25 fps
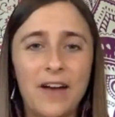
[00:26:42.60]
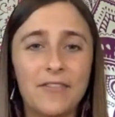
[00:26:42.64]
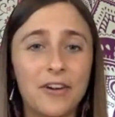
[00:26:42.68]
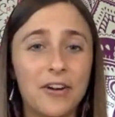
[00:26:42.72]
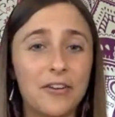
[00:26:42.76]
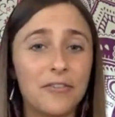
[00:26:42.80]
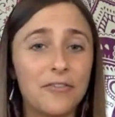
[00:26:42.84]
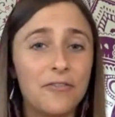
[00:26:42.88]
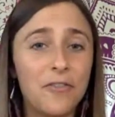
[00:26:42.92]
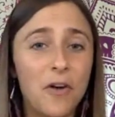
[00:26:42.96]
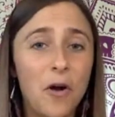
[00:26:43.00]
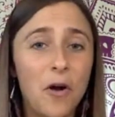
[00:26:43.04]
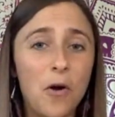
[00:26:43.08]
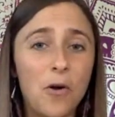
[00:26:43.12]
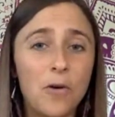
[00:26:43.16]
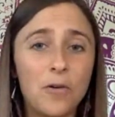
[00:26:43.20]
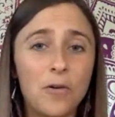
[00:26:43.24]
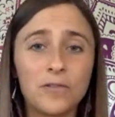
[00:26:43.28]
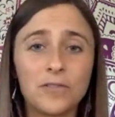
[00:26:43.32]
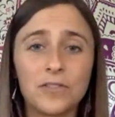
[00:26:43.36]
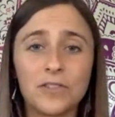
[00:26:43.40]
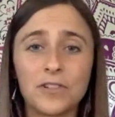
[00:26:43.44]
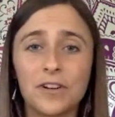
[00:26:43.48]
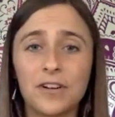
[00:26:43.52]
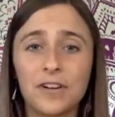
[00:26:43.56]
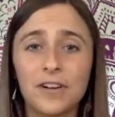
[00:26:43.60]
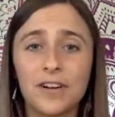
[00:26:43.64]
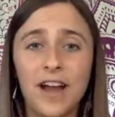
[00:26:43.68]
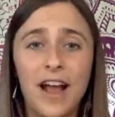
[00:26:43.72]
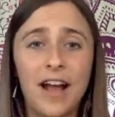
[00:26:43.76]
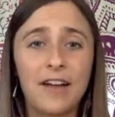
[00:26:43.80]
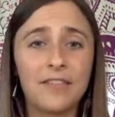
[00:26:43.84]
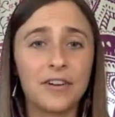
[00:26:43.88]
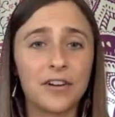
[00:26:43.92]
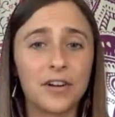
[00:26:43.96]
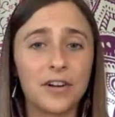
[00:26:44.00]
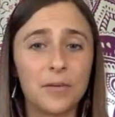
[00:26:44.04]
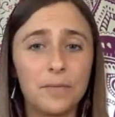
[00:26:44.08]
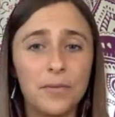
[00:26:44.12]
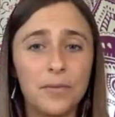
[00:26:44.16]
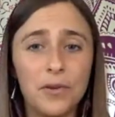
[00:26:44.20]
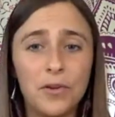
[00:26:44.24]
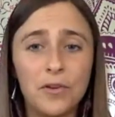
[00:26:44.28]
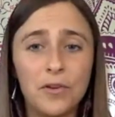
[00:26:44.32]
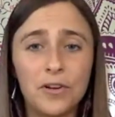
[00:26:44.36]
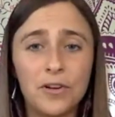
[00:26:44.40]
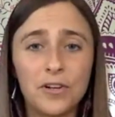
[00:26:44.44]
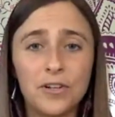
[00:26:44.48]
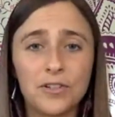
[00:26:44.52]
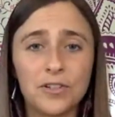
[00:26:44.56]
have our phones or have our
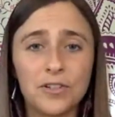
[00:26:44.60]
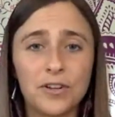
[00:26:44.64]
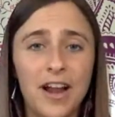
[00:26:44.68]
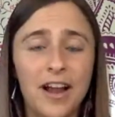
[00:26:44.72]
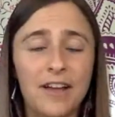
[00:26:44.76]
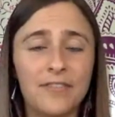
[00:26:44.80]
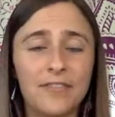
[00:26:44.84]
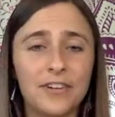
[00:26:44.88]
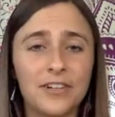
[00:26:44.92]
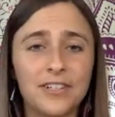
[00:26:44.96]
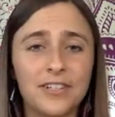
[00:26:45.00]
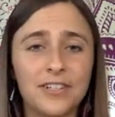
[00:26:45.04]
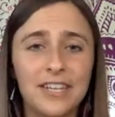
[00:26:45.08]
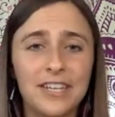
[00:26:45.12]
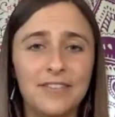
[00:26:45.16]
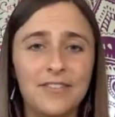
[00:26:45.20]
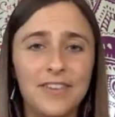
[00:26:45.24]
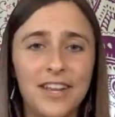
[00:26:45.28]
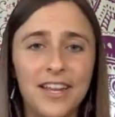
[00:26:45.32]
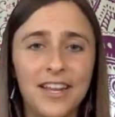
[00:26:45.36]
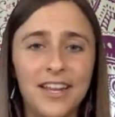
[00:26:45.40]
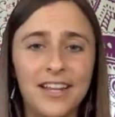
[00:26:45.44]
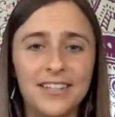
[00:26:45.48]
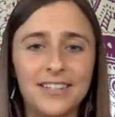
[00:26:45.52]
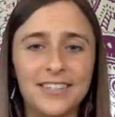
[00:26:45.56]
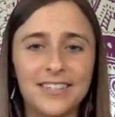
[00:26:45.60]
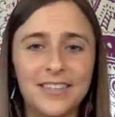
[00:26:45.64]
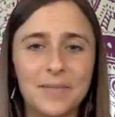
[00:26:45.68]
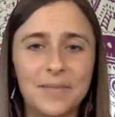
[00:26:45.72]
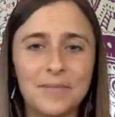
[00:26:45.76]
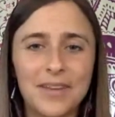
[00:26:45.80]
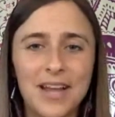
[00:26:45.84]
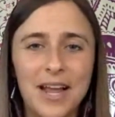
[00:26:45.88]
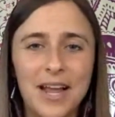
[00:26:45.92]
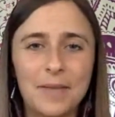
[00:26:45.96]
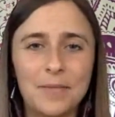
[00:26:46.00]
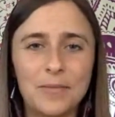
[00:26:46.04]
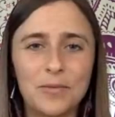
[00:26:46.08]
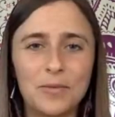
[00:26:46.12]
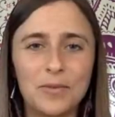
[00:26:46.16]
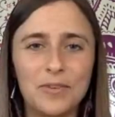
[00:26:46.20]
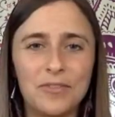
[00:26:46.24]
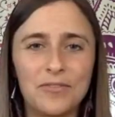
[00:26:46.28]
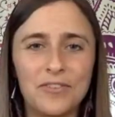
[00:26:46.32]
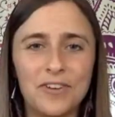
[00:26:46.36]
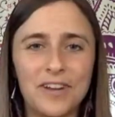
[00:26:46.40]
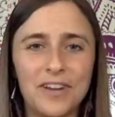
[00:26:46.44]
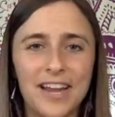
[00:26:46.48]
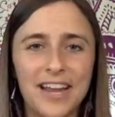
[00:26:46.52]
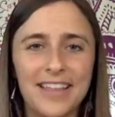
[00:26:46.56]
computers or have our TV, and sometimes
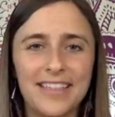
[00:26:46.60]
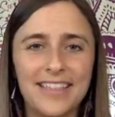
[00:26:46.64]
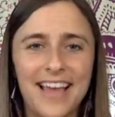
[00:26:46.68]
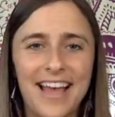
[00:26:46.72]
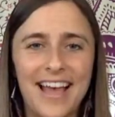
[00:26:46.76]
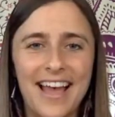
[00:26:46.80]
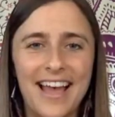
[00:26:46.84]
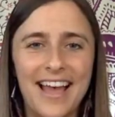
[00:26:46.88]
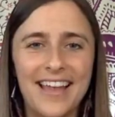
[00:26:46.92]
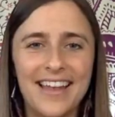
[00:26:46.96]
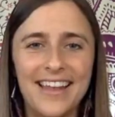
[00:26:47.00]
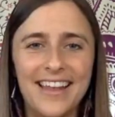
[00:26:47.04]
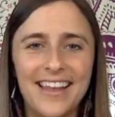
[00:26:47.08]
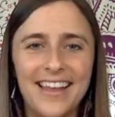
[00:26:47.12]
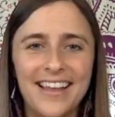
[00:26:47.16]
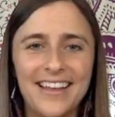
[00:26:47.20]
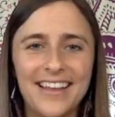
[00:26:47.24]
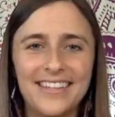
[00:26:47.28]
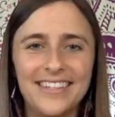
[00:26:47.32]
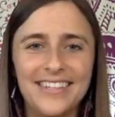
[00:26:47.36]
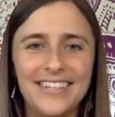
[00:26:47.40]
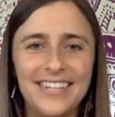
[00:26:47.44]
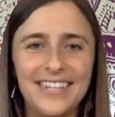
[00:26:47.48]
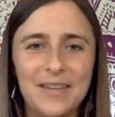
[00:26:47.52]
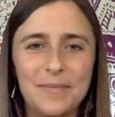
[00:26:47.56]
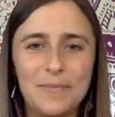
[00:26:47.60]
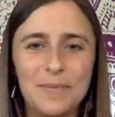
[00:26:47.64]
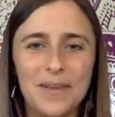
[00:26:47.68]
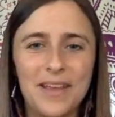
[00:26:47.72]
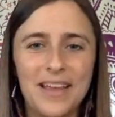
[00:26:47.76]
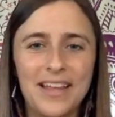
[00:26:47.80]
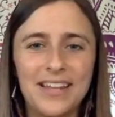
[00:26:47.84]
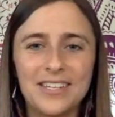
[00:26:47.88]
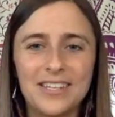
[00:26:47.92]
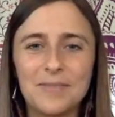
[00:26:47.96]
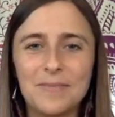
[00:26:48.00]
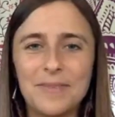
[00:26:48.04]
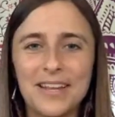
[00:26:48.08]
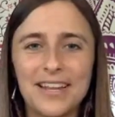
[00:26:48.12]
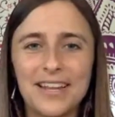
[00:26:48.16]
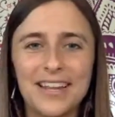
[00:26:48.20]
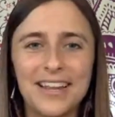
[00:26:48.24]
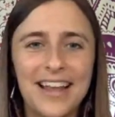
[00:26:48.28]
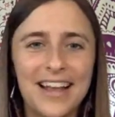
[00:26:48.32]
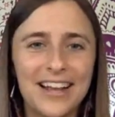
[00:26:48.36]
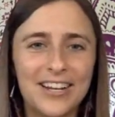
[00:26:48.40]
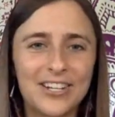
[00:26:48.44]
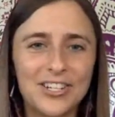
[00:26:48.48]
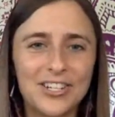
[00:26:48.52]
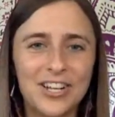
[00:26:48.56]
we forget that deep, intimate
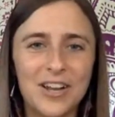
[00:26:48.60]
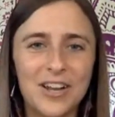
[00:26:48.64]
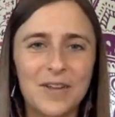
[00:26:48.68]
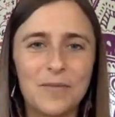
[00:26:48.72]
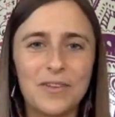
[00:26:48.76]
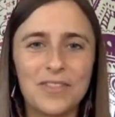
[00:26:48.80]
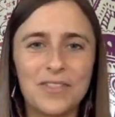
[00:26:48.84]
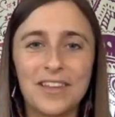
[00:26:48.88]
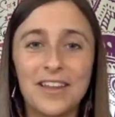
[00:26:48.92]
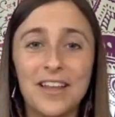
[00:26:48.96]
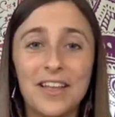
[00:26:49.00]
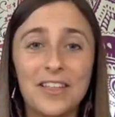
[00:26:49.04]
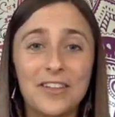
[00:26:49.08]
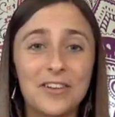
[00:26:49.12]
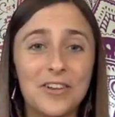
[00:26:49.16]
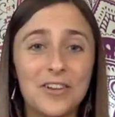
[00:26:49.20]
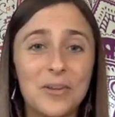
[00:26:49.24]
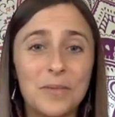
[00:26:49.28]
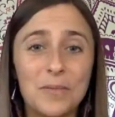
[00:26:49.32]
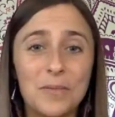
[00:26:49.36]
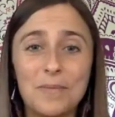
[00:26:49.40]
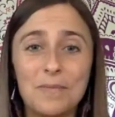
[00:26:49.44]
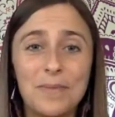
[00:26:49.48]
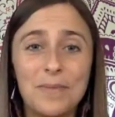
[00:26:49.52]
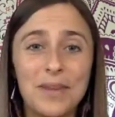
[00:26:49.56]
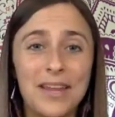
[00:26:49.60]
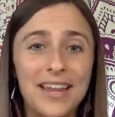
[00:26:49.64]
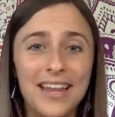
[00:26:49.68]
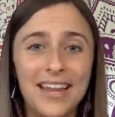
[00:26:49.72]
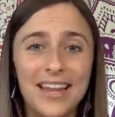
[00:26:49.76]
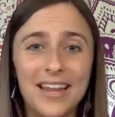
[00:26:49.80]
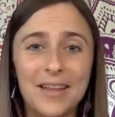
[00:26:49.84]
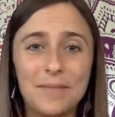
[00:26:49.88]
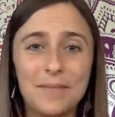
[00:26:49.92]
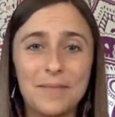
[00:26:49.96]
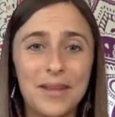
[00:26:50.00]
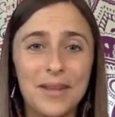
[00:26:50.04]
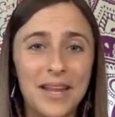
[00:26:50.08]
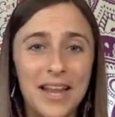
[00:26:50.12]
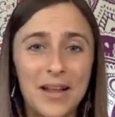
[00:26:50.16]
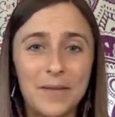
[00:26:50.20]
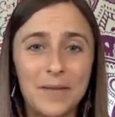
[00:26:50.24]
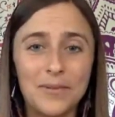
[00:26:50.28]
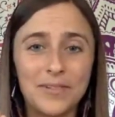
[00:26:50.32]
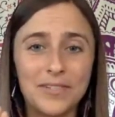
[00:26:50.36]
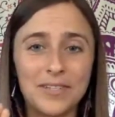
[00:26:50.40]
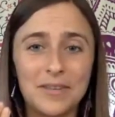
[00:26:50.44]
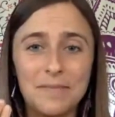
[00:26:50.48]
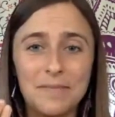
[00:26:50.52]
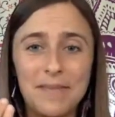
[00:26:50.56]
connection with another human being and being
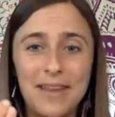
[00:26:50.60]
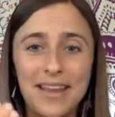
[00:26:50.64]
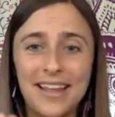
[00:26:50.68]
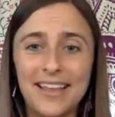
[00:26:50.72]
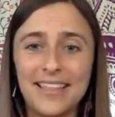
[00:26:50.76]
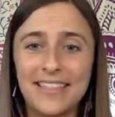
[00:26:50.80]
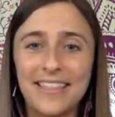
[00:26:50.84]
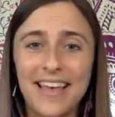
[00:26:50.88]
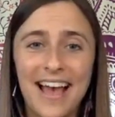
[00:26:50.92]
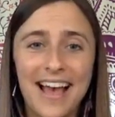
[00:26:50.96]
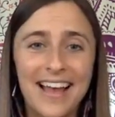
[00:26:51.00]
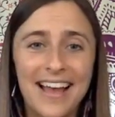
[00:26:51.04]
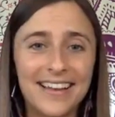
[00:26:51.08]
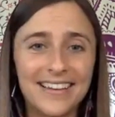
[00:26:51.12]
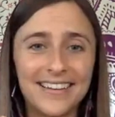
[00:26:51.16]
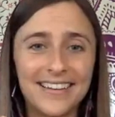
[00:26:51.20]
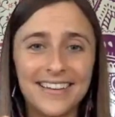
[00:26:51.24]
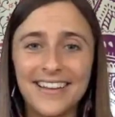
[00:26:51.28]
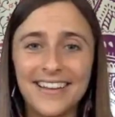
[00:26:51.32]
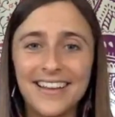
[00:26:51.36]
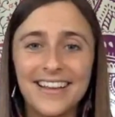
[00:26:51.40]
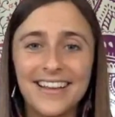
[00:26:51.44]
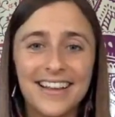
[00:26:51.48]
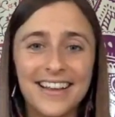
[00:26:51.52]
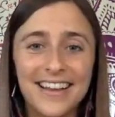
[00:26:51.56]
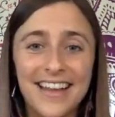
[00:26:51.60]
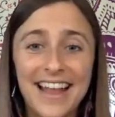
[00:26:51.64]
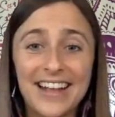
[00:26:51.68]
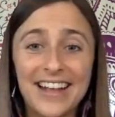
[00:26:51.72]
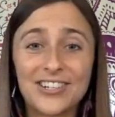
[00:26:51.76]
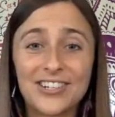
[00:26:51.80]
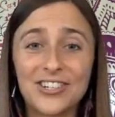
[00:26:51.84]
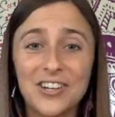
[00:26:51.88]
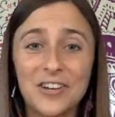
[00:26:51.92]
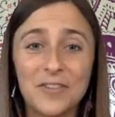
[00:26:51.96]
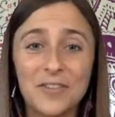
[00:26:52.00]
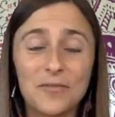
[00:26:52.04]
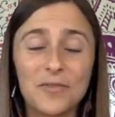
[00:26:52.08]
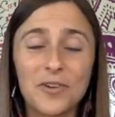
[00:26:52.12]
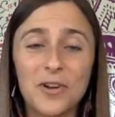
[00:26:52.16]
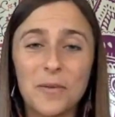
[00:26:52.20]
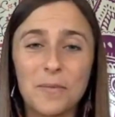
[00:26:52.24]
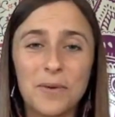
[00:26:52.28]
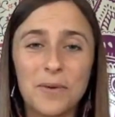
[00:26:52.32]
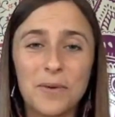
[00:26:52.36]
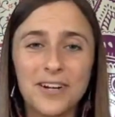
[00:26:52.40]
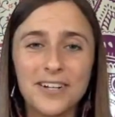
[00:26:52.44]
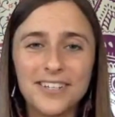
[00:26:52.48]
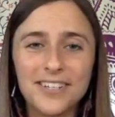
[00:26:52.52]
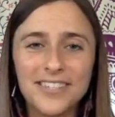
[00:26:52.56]
able to make that connection in real
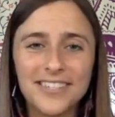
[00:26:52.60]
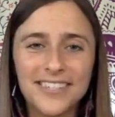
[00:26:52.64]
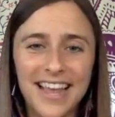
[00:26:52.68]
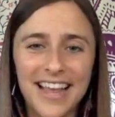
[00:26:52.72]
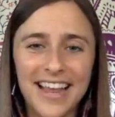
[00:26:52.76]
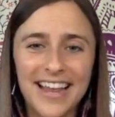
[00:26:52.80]
person.